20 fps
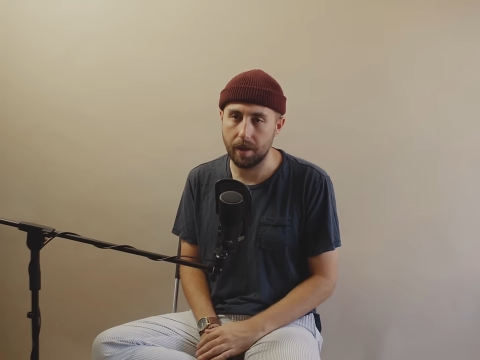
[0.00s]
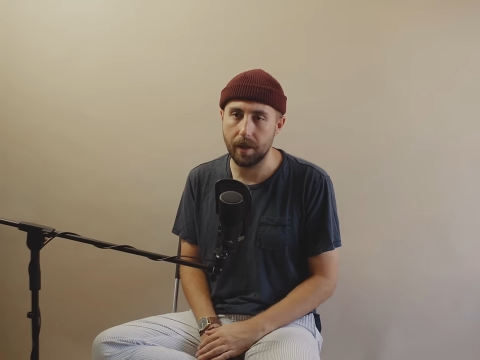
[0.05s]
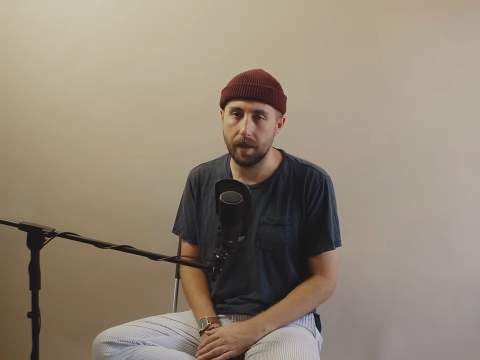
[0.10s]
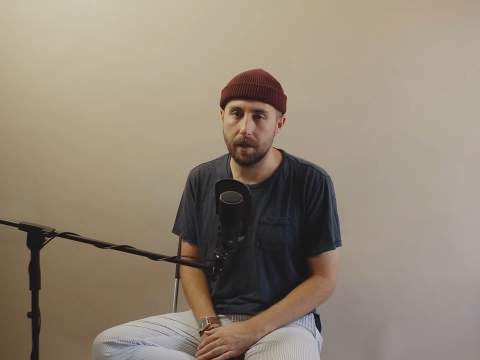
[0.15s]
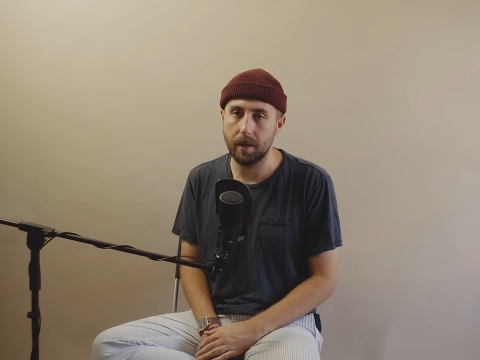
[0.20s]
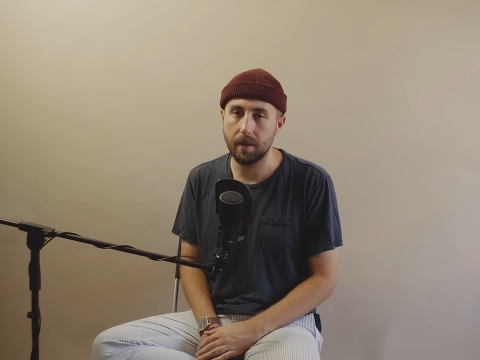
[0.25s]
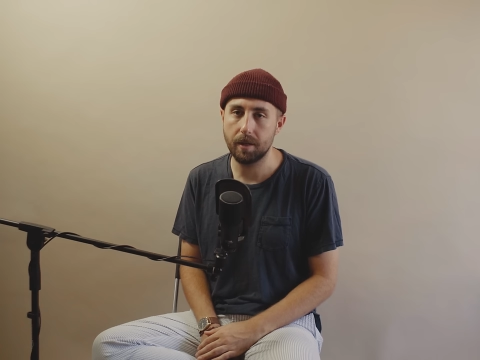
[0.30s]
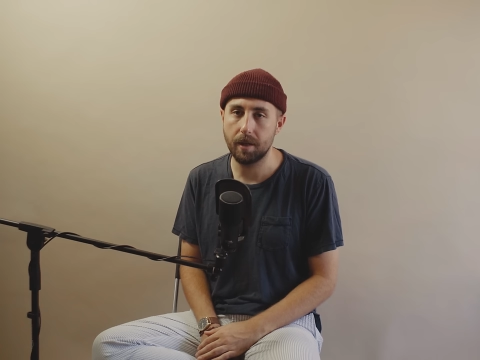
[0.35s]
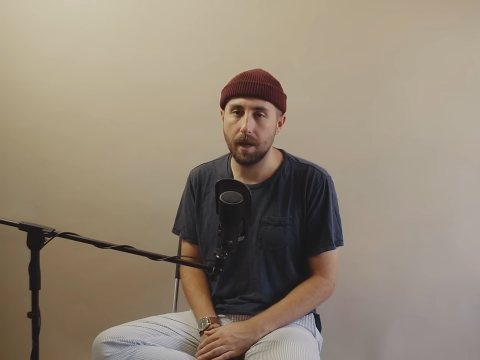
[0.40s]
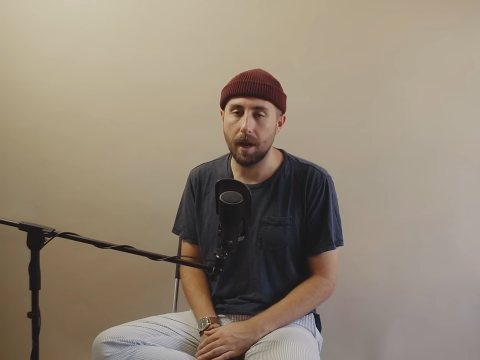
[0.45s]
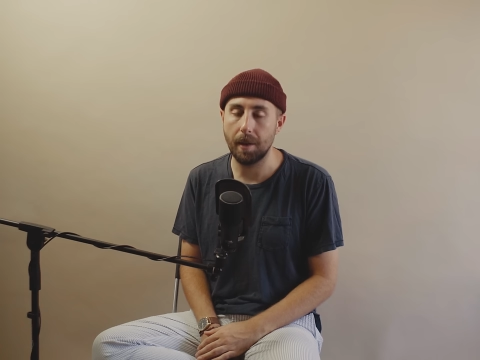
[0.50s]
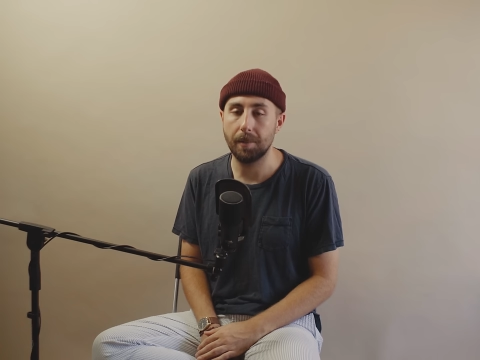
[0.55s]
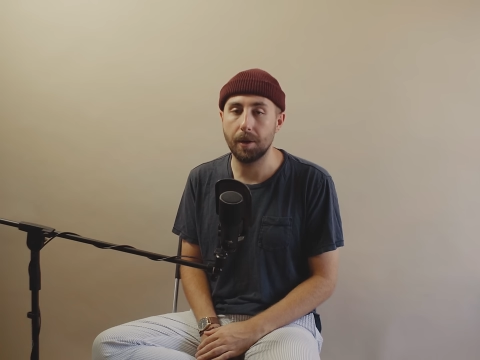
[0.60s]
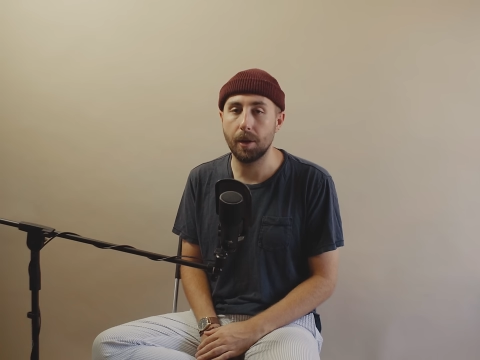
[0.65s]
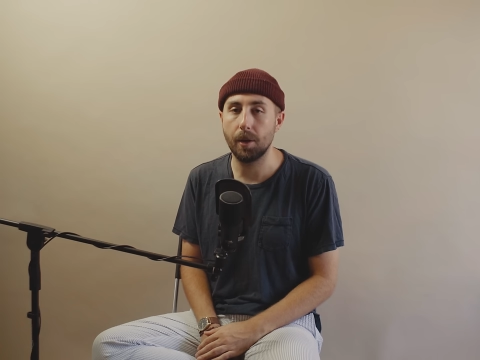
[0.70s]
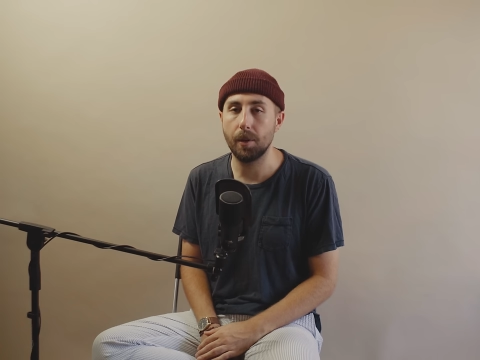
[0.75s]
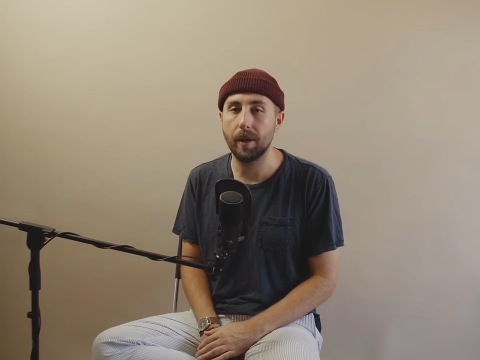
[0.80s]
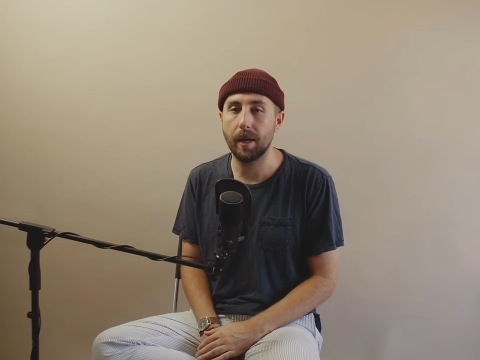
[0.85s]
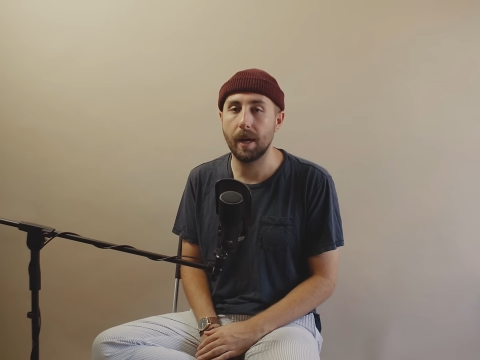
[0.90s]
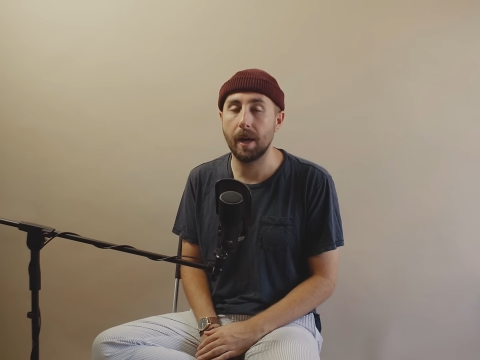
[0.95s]
and stopped
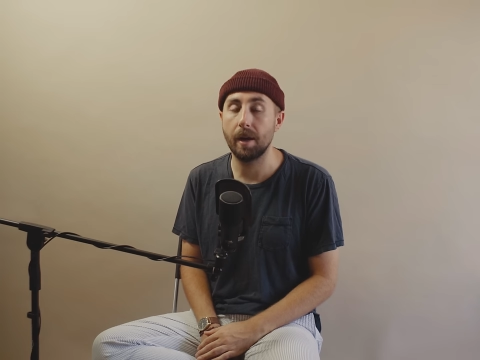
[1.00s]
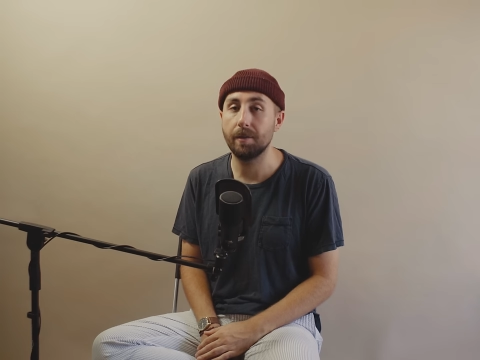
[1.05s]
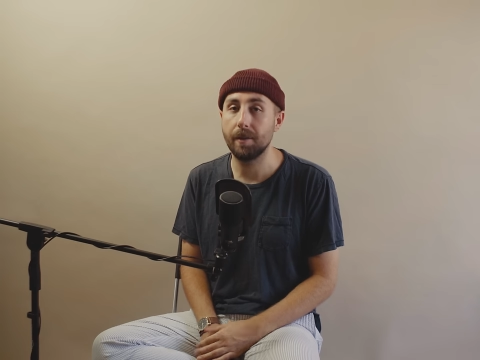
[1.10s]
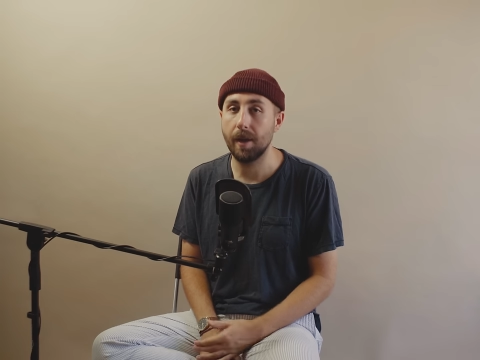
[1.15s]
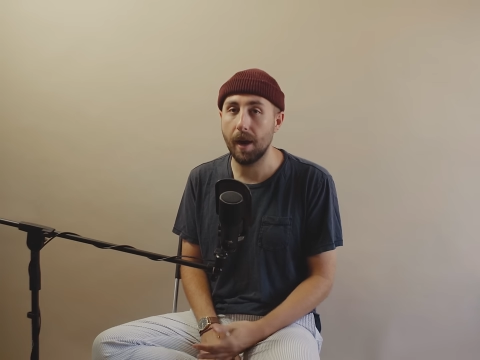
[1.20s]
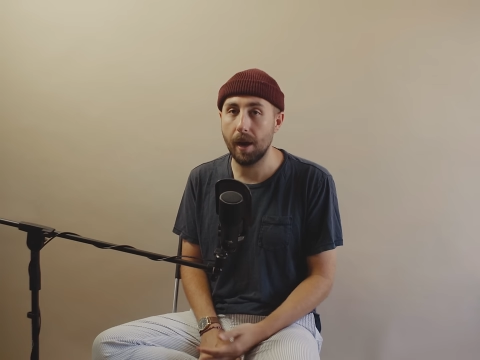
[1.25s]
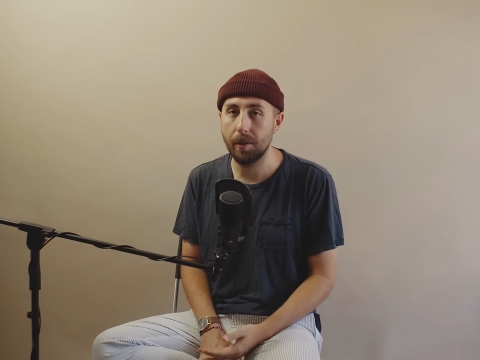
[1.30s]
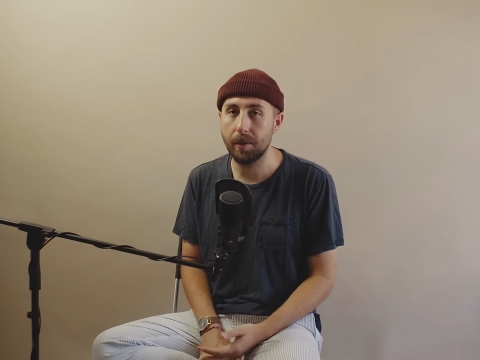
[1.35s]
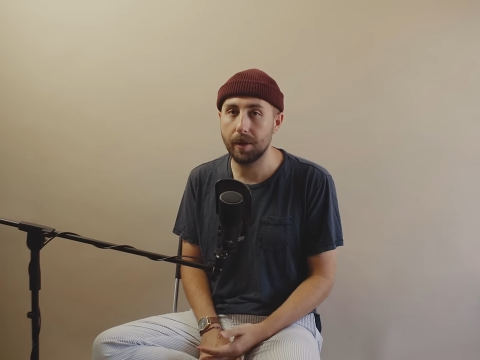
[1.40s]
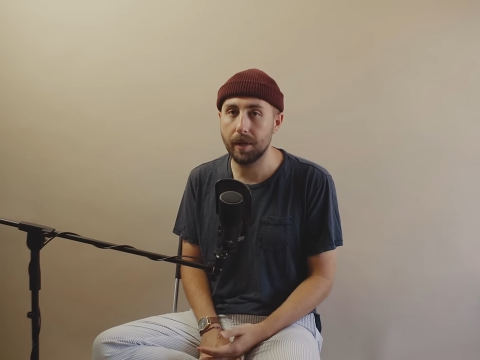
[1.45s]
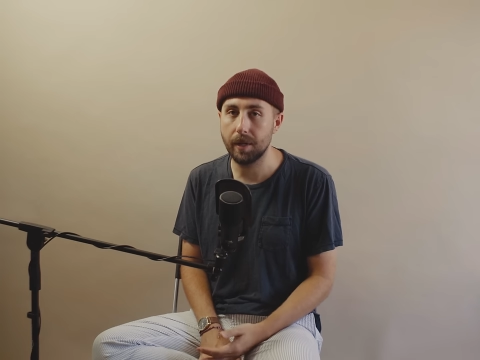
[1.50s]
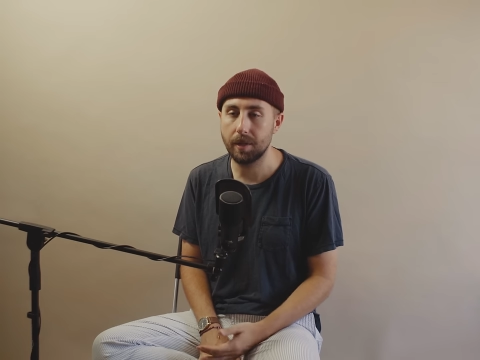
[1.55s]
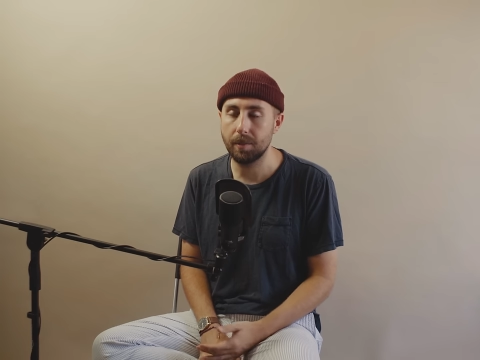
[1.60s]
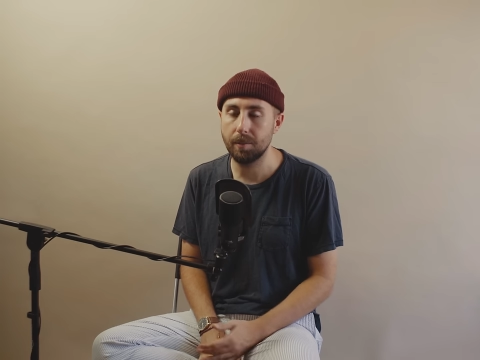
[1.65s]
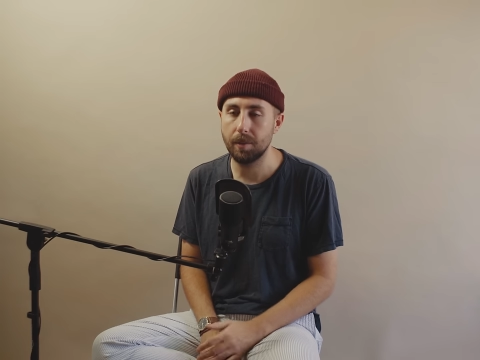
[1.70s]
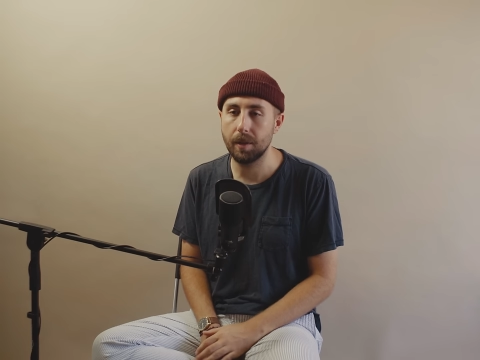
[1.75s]
going out of cowardice,